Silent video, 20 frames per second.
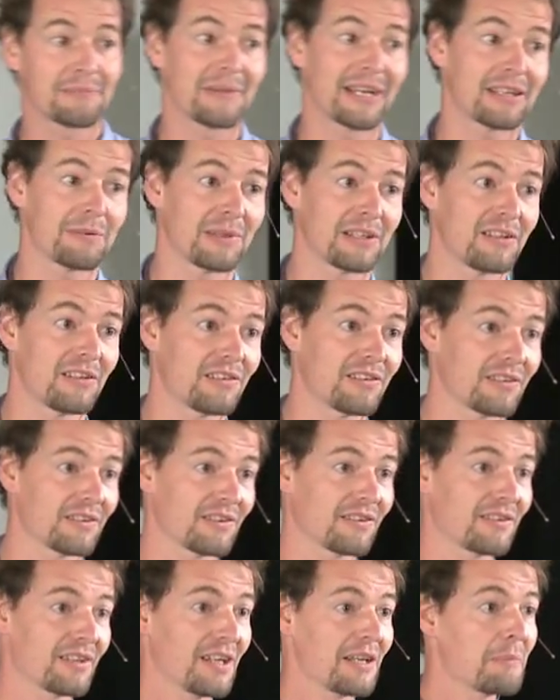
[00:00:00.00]

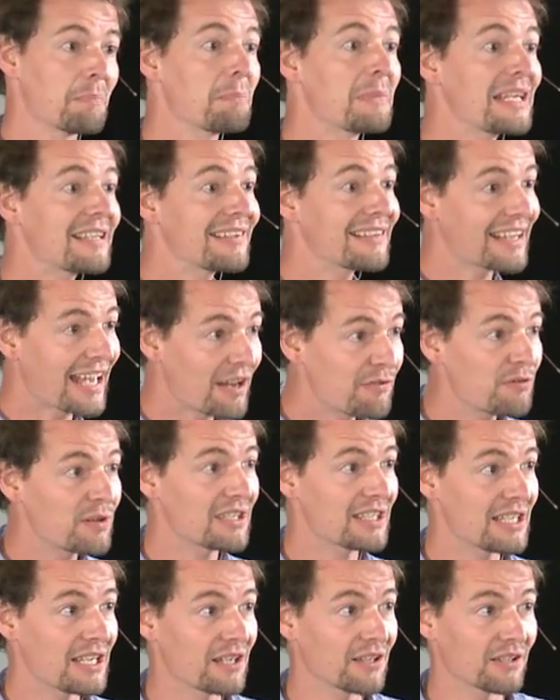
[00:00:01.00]
mathematicians meeting every
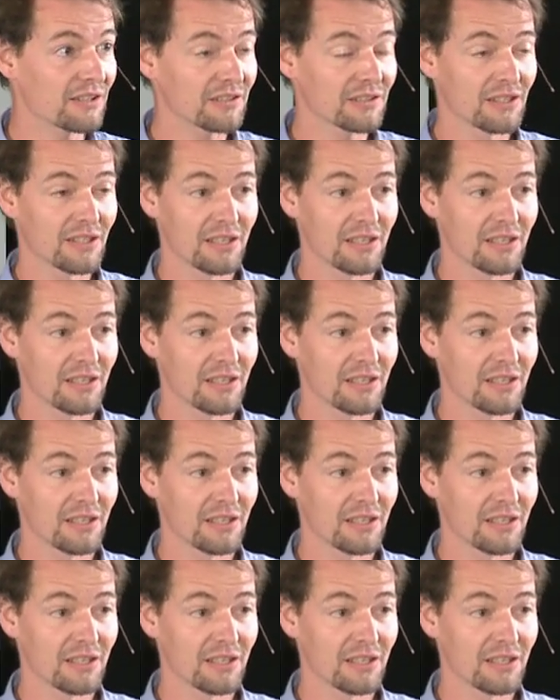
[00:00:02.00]
year,